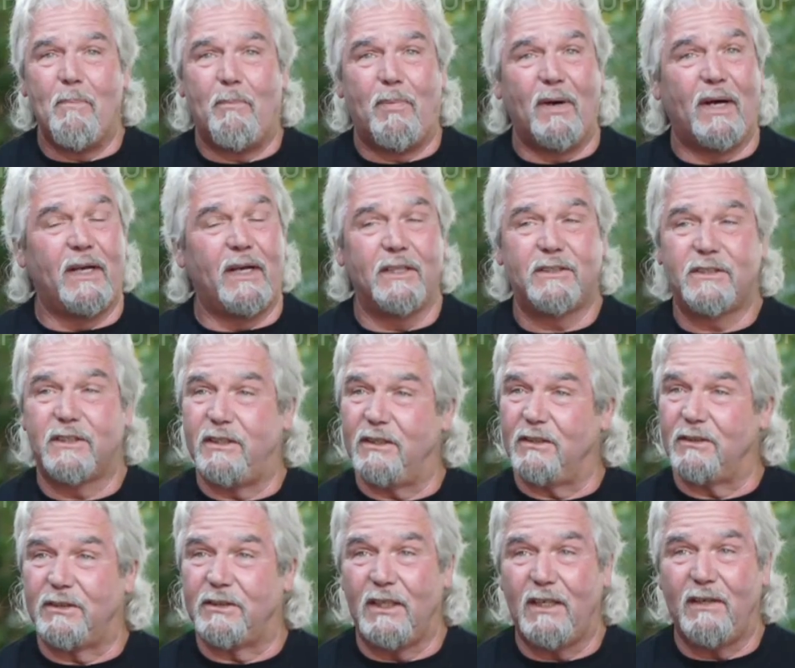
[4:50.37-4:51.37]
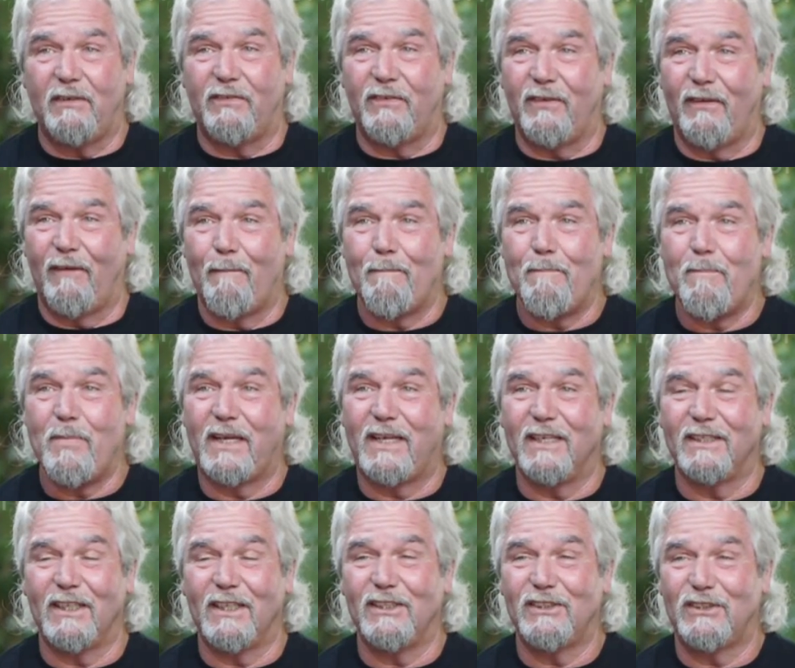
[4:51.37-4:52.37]
But it's still tough,
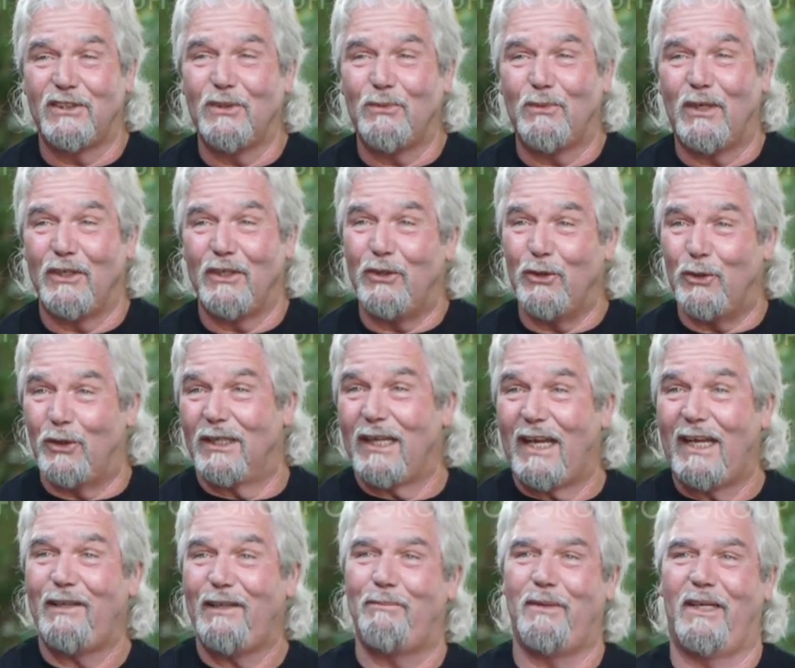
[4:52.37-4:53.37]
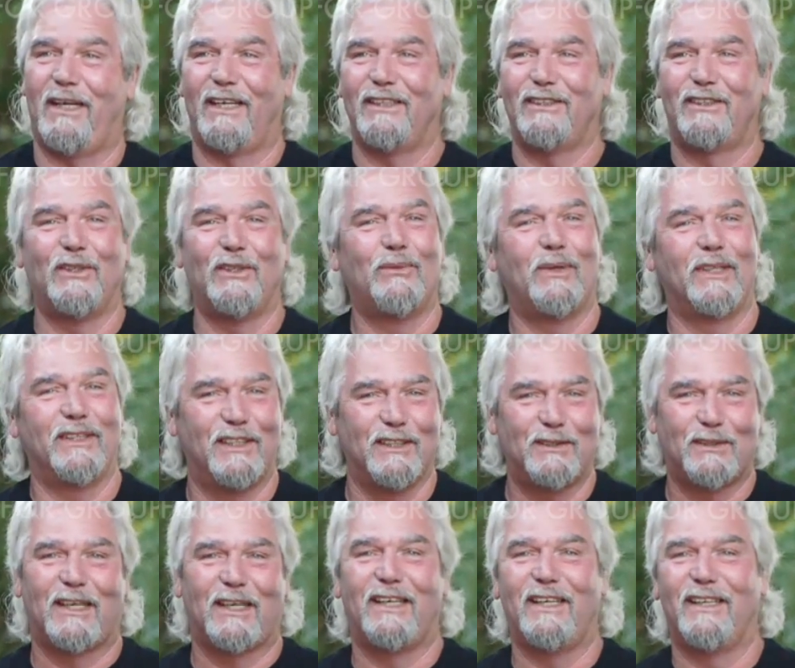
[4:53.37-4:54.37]
because I still want you to like me. I still want
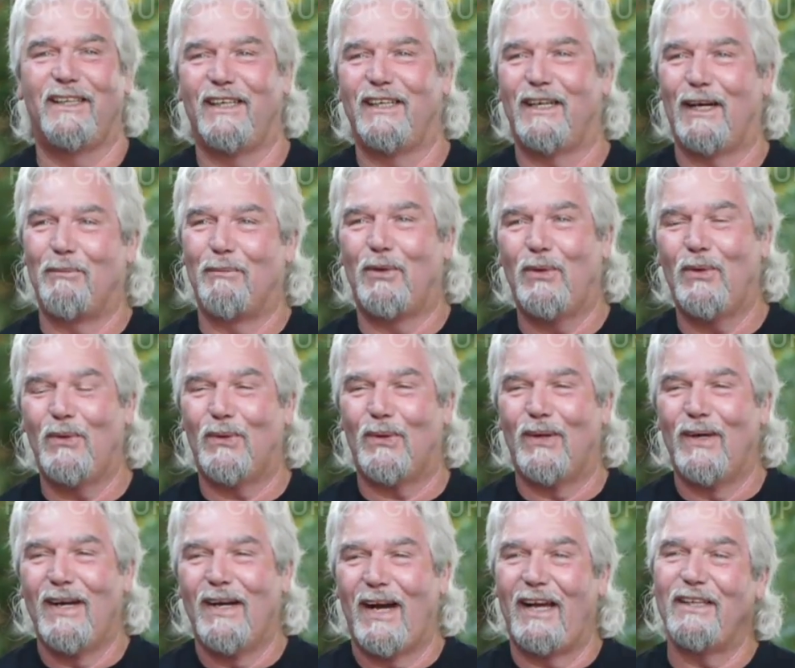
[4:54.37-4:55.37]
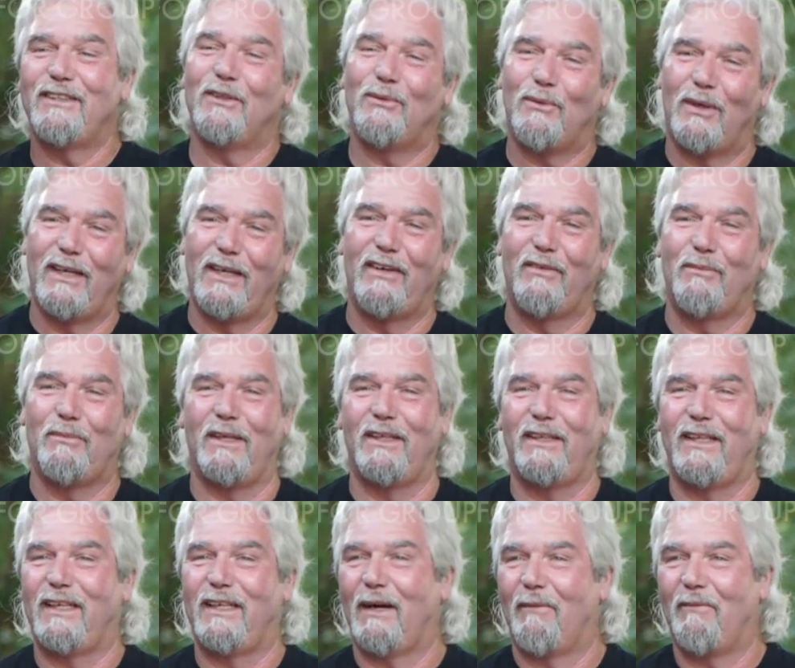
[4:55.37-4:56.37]
this guy to think I'm cool. I still want everybody to
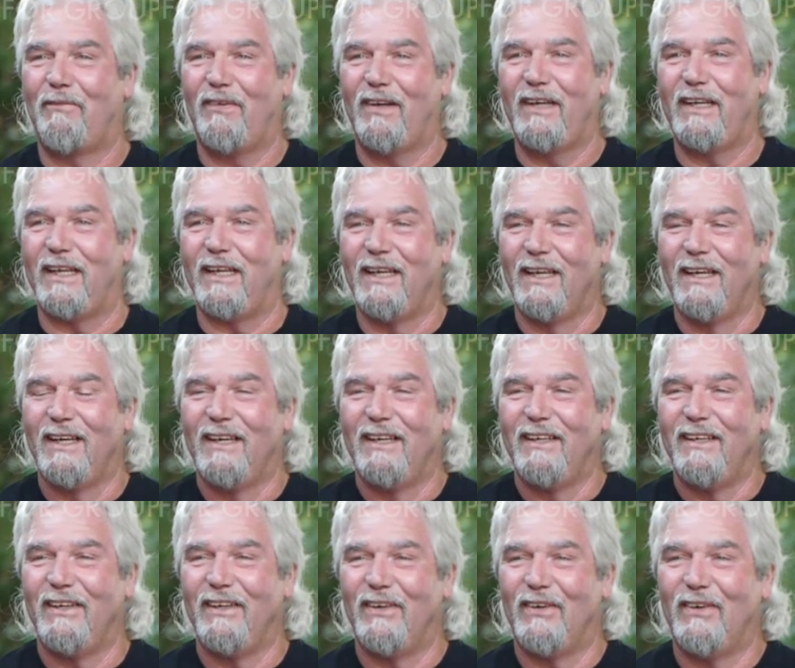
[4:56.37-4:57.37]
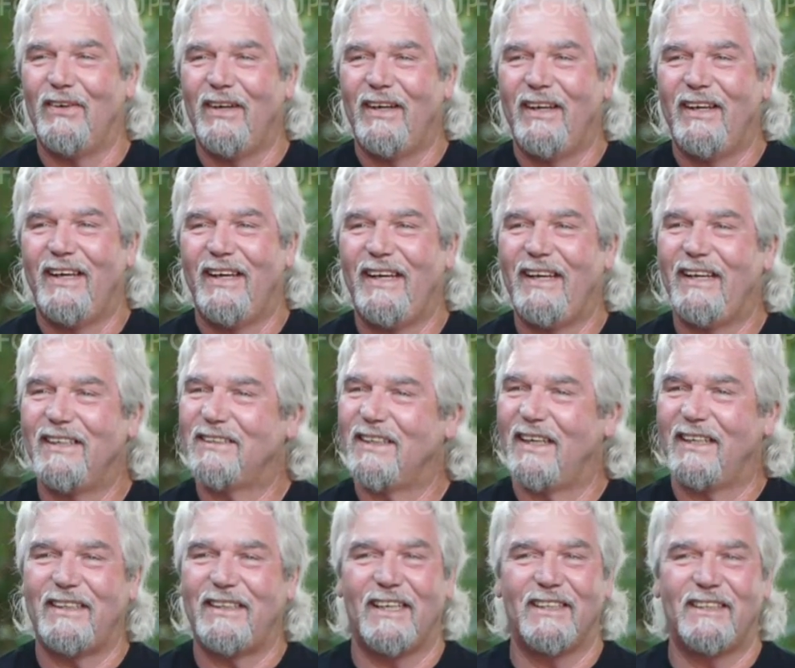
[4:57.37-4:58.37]
think I'm funny, and it's
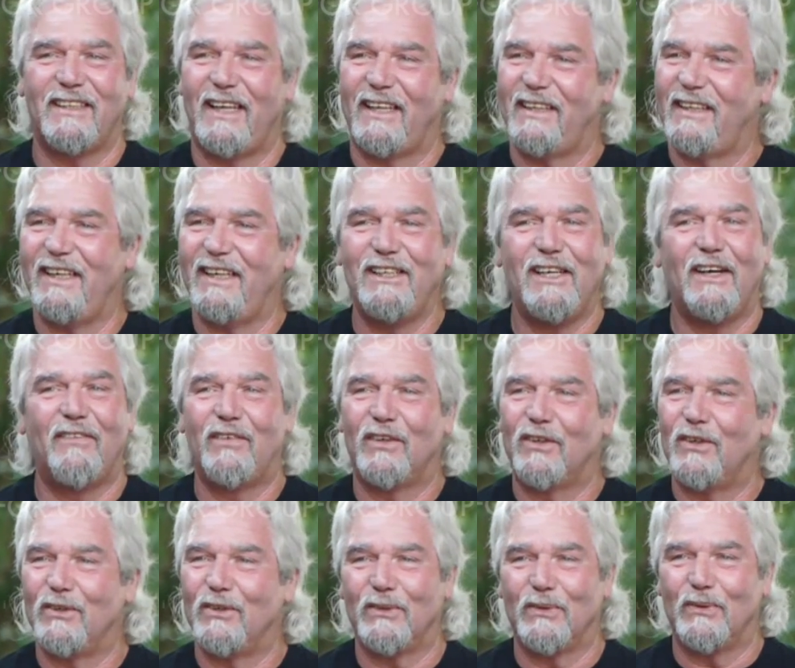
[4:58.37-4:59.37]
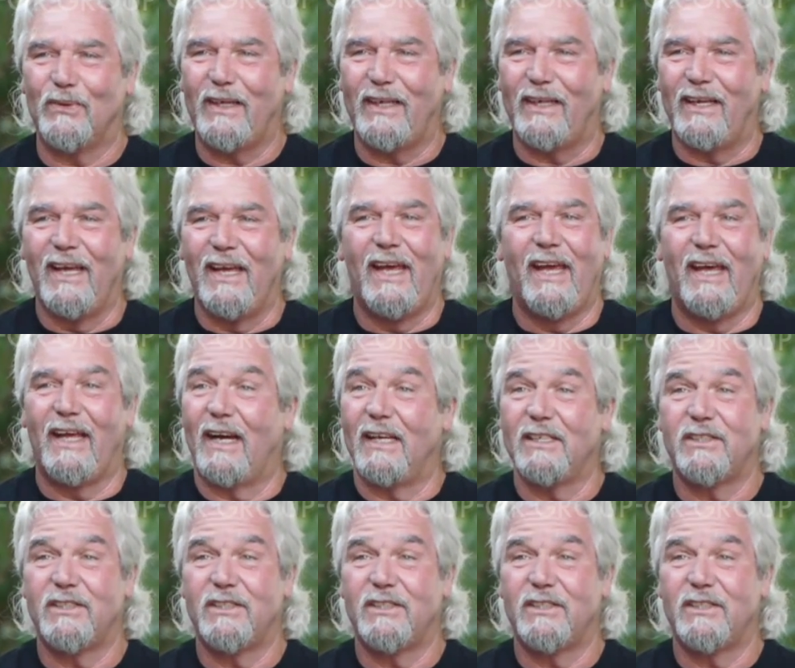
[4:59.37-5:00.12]
like that thing never goes away. And I